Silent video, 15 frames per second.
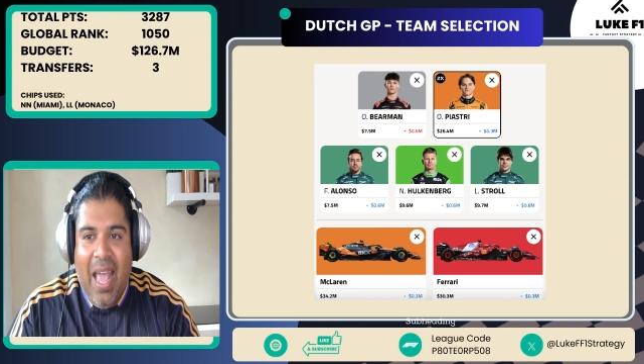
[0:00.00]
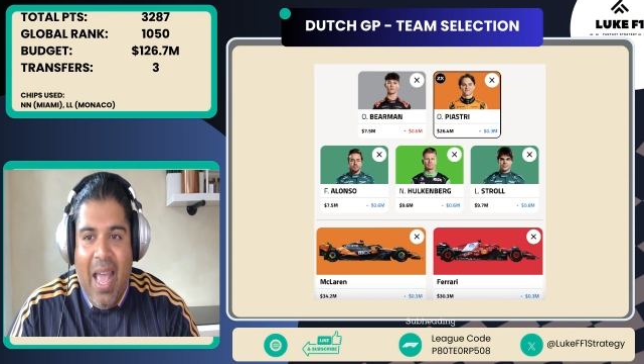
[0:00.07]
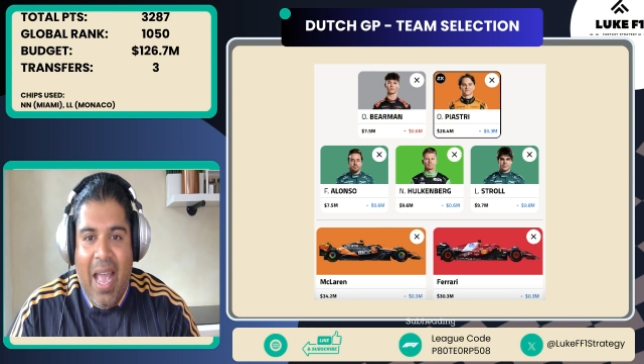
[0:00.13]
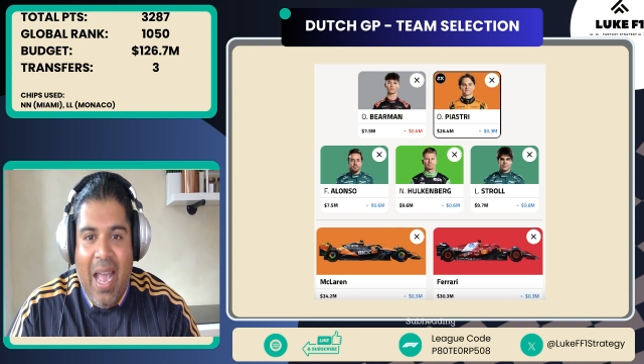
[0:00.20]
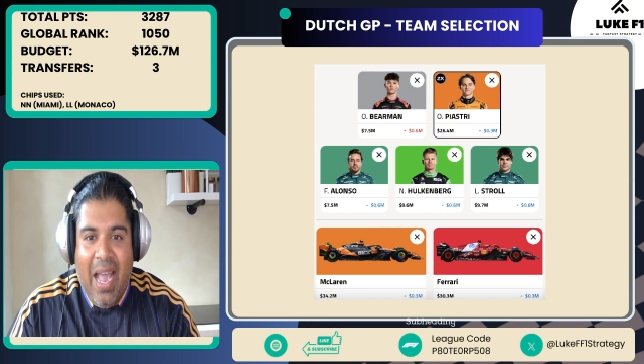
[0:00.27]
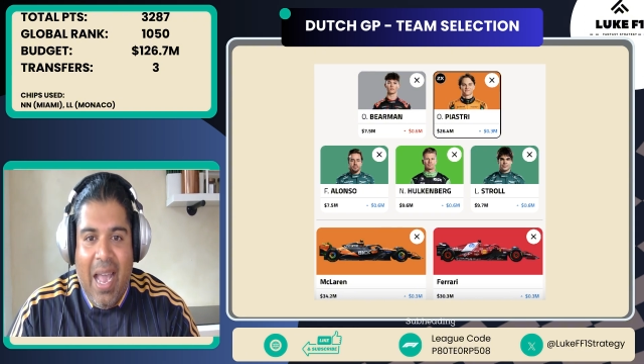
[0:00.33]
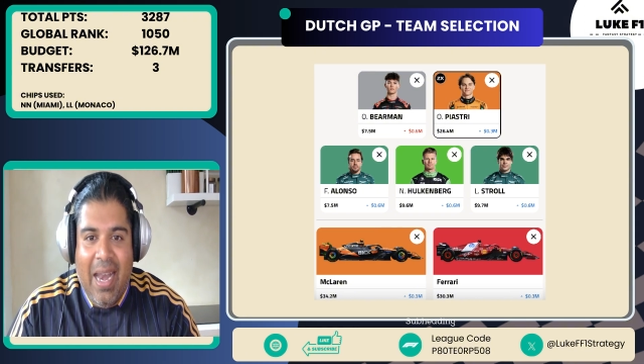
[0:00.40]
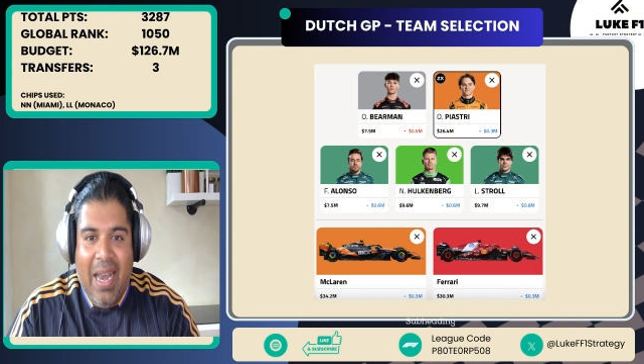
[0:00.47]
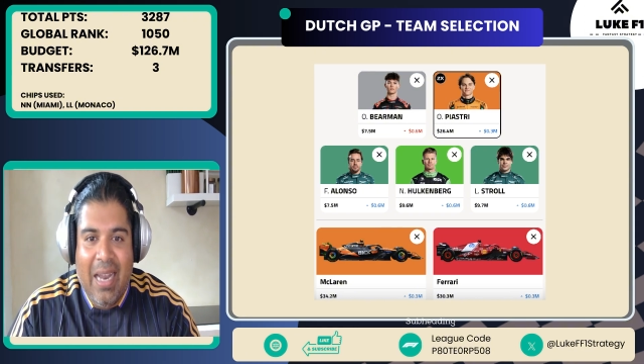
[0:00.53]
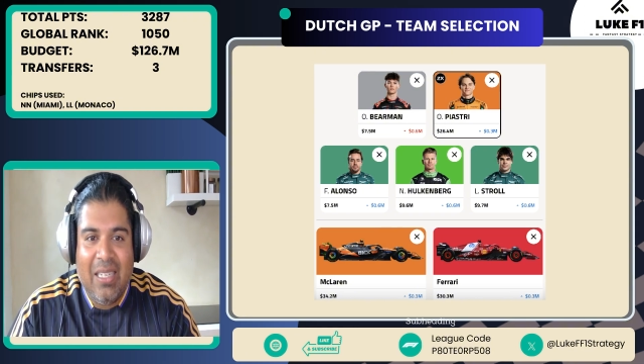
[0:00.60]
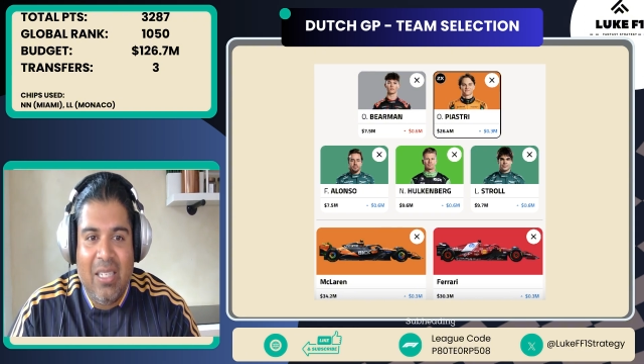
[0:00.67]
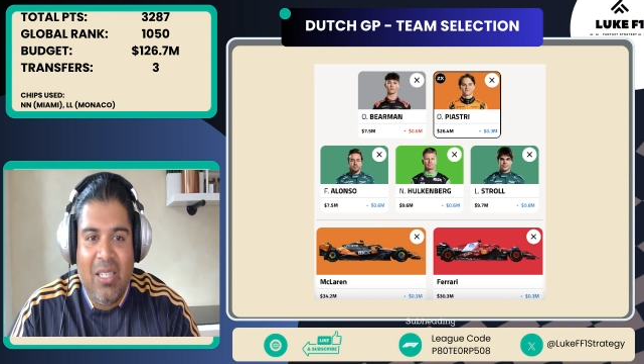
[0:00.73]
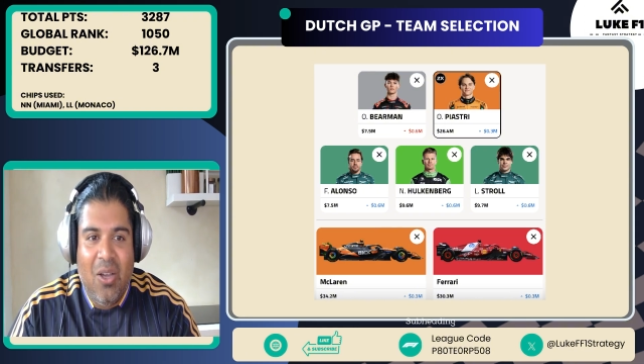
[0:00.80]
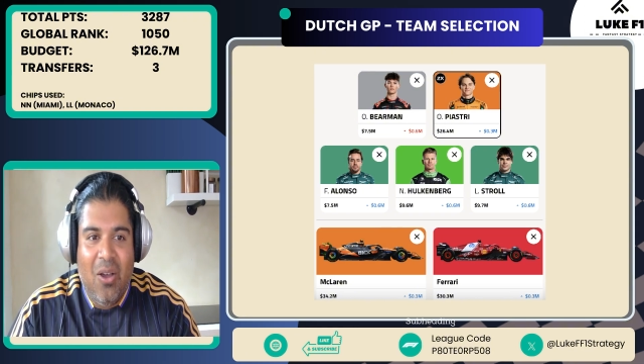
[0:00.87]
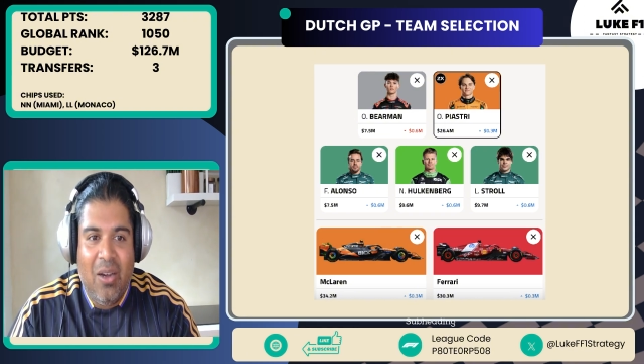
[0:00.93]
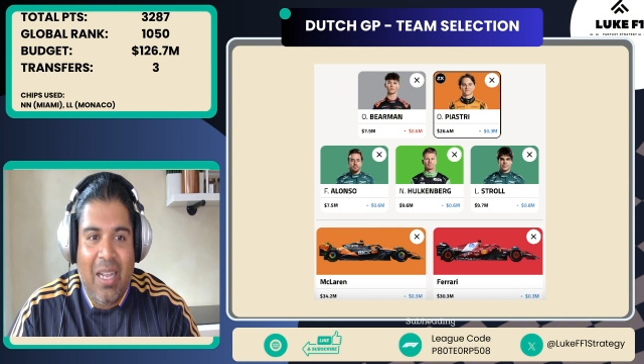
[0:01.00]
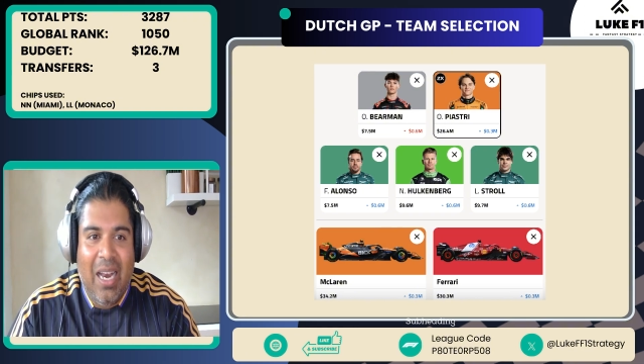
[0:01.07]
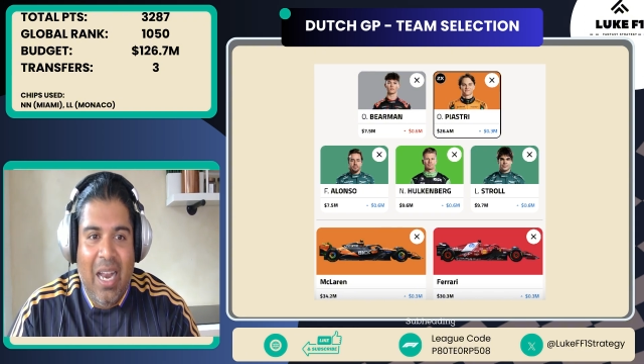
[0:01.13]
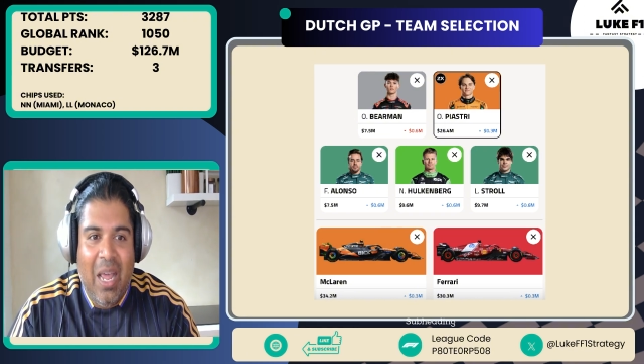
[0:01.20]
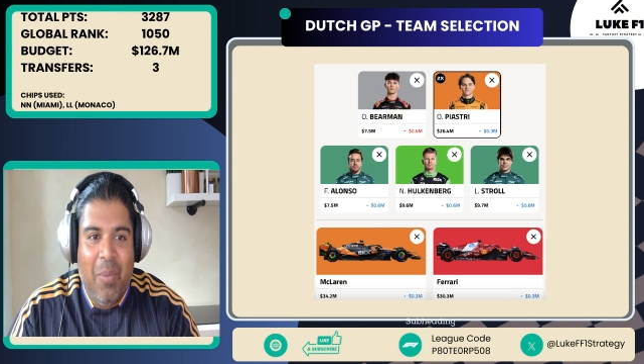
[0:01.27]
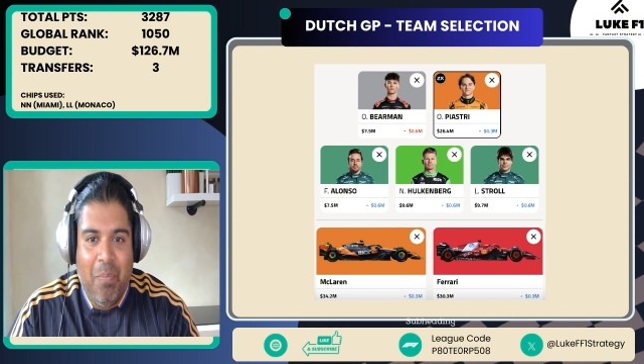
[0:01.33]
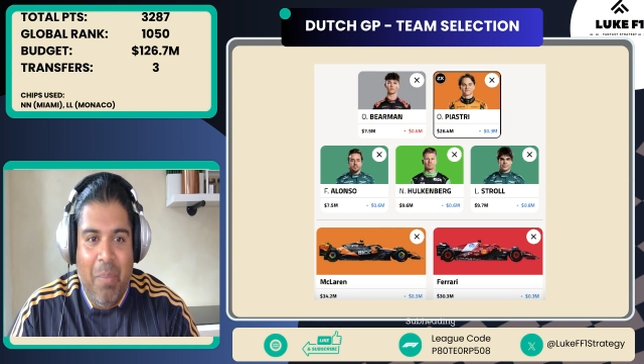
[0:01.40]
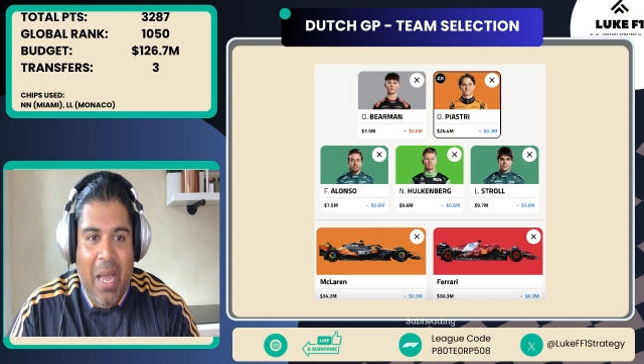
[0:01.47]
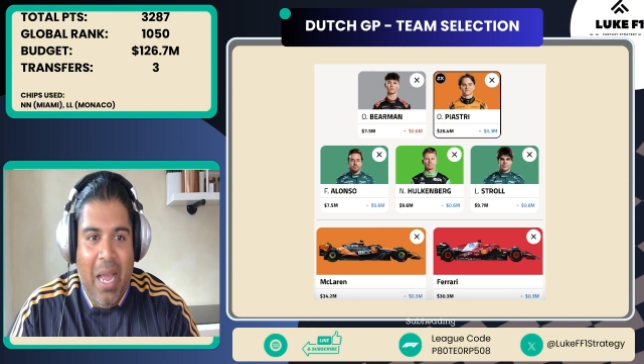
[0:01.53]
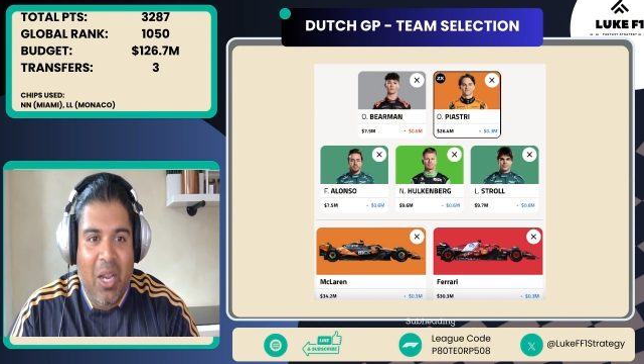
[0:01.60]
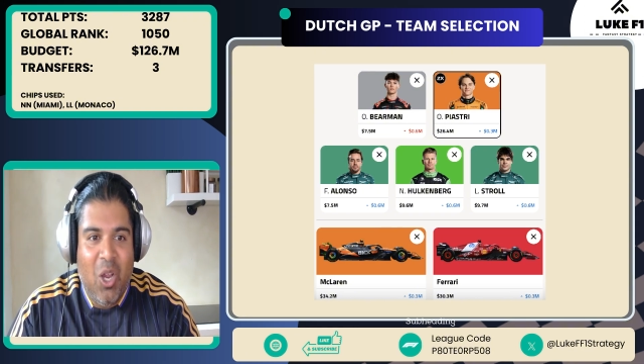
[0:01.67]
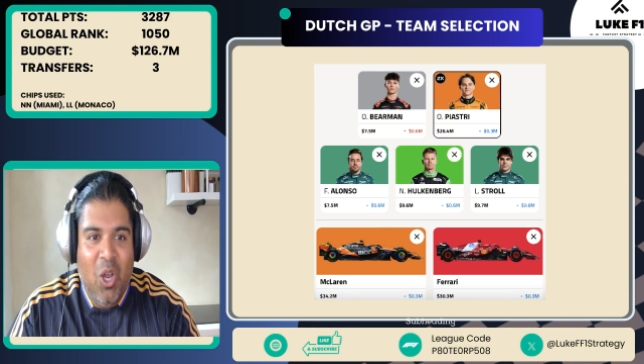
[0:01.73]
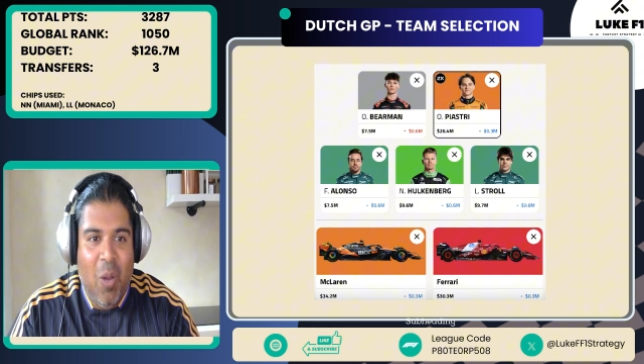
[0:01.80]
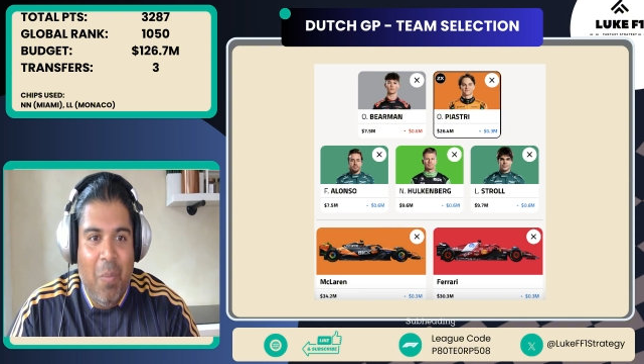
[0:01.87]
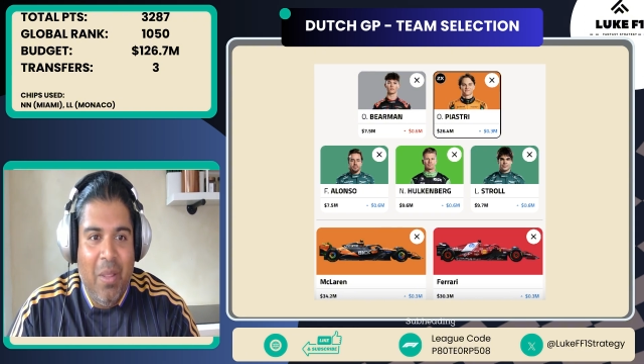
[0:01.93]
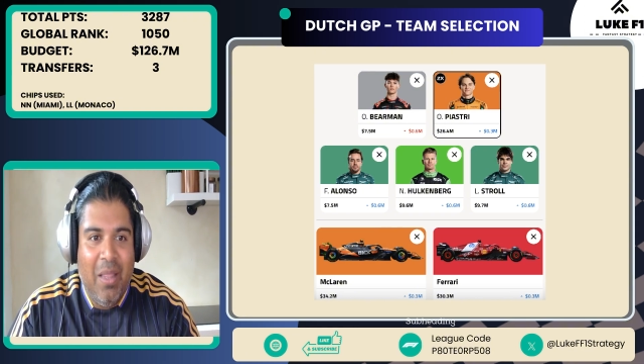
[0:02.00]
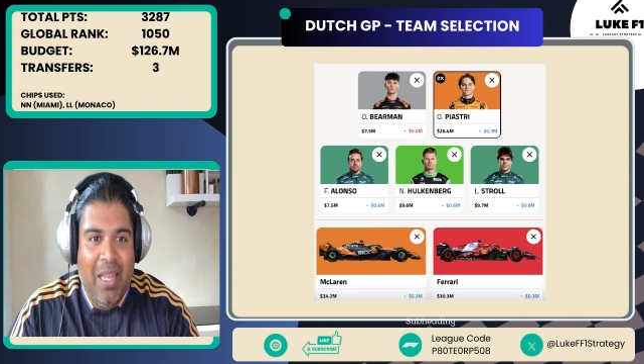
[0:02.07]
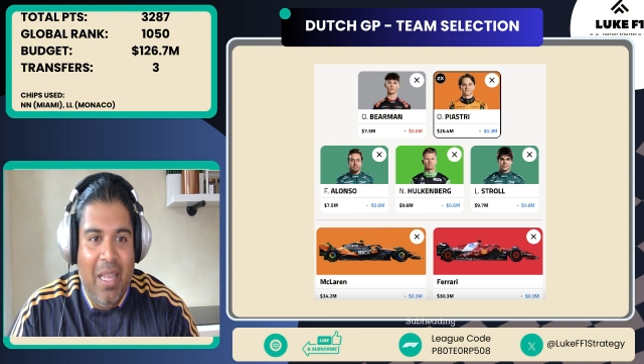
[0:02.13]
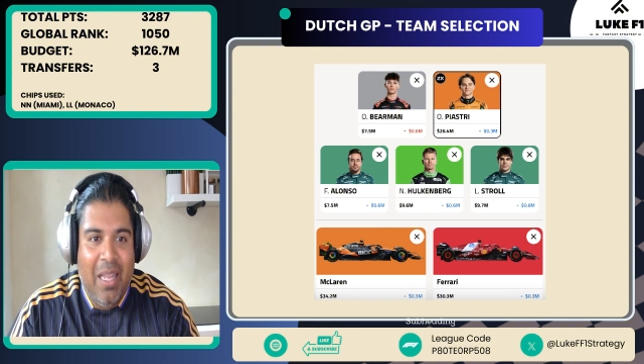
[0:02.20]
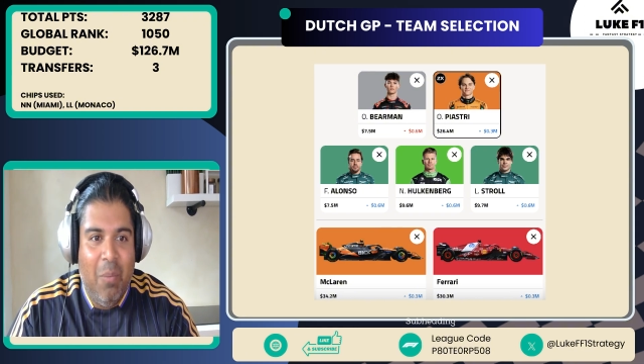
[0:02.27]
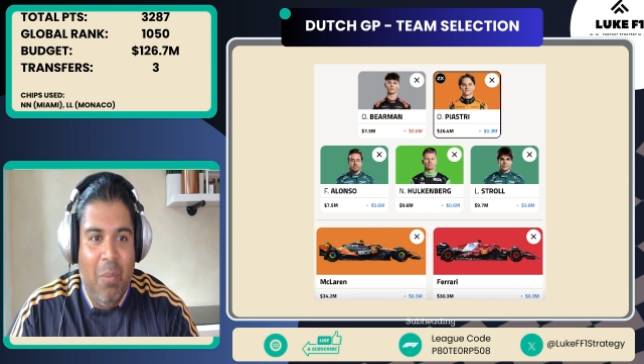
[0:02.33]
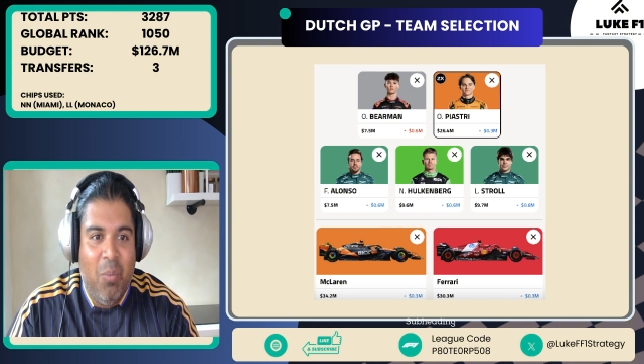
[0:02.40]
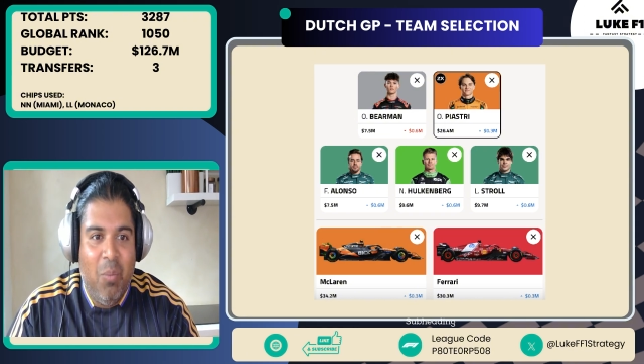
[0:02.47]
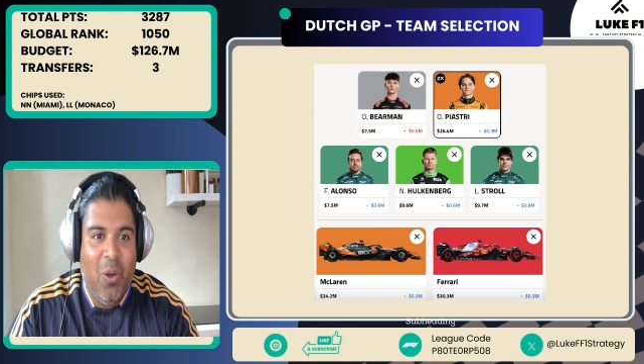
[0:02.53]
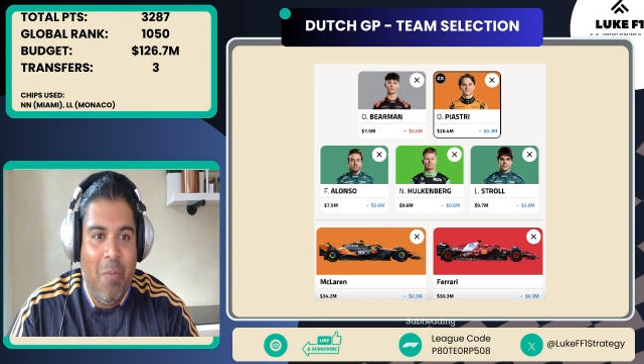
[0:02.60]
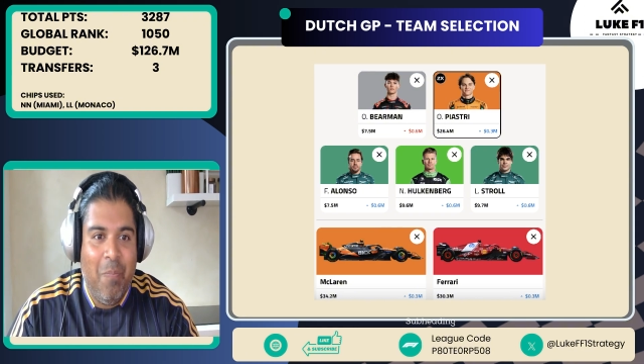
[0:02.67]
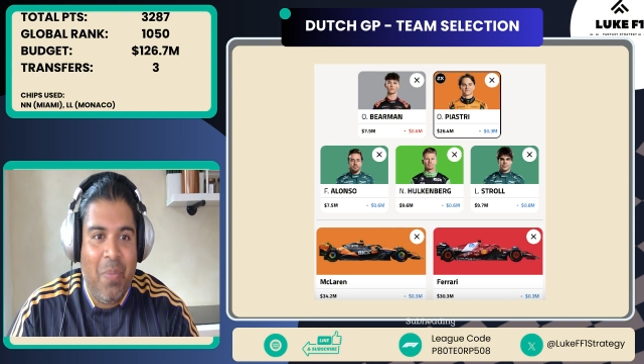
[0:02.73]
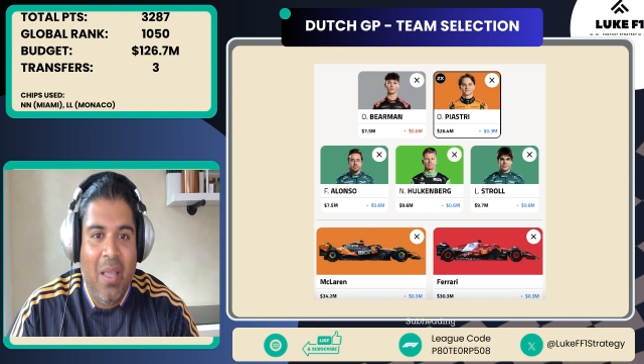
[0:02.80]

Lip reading: and start climbing back up the leaderboard.